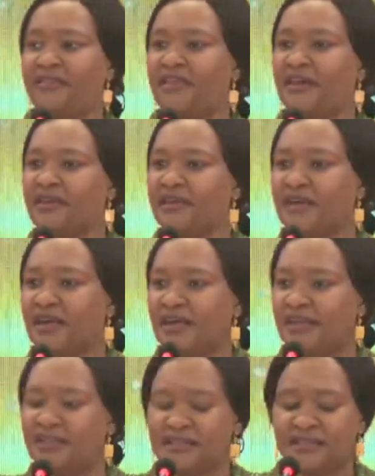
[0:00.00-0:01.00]
the
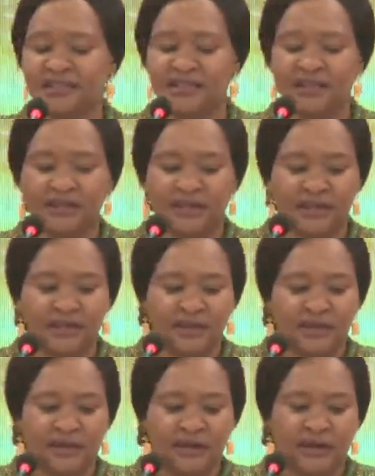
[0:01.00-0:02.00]
regards
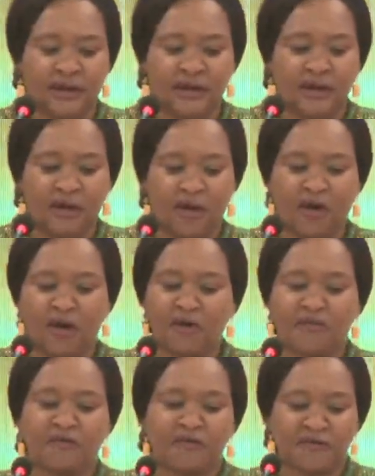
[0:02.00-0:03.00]

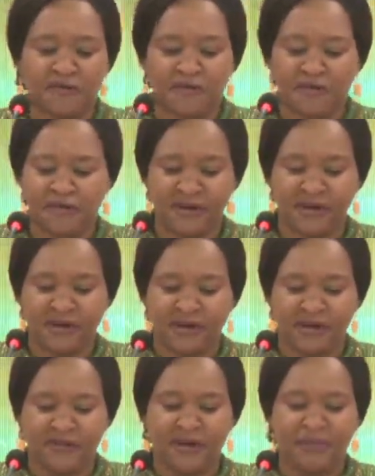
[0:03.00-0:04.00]
of
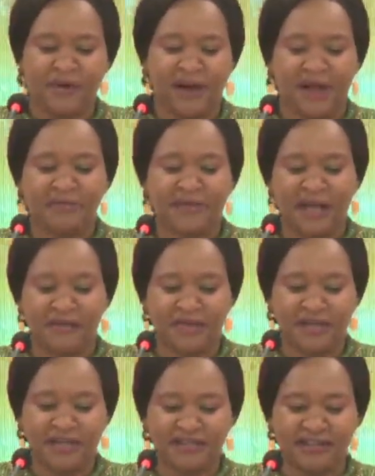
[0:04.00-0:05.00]
the Prime
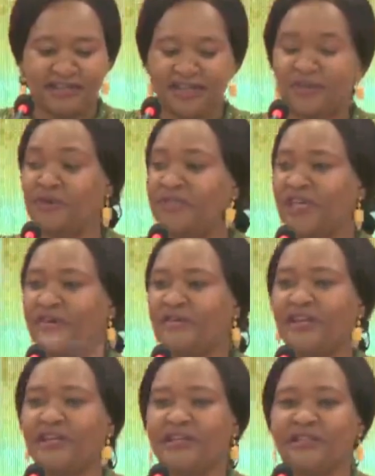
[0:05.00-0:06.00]
Cabinet
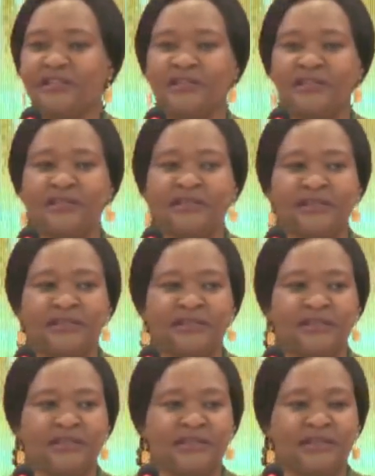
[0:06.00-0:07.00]
Secretary
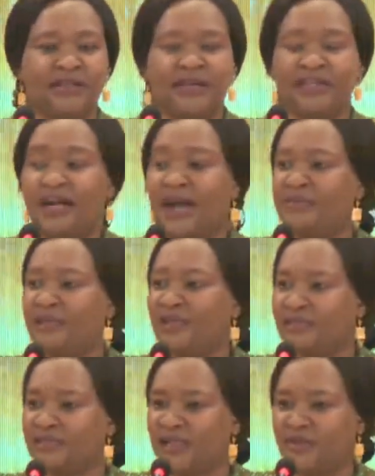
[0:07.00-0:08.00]
and
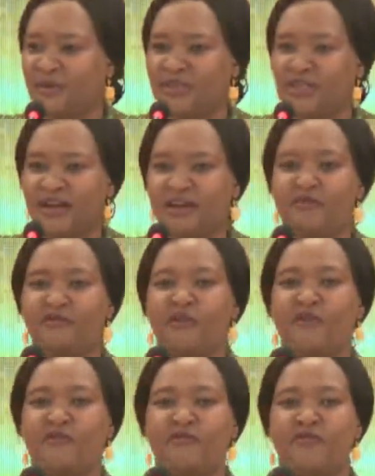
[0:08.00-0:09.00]
Cabinet Secretary
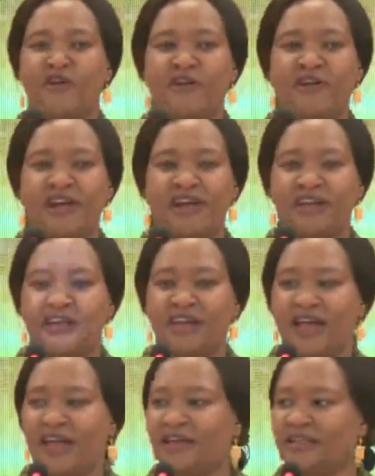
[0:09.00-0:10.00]
for Foreign
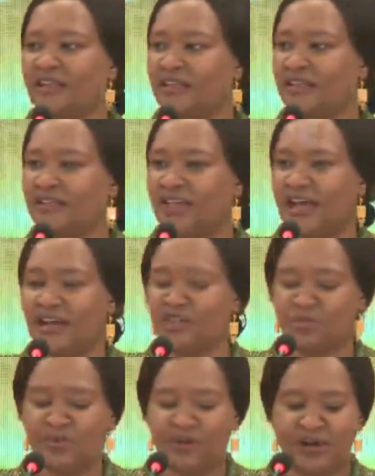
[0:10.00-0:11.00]
and
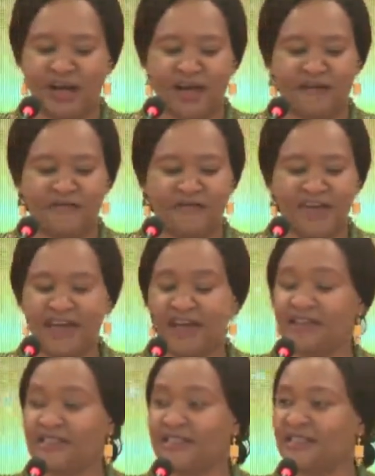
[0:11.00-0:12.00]
Diaspora Affairs,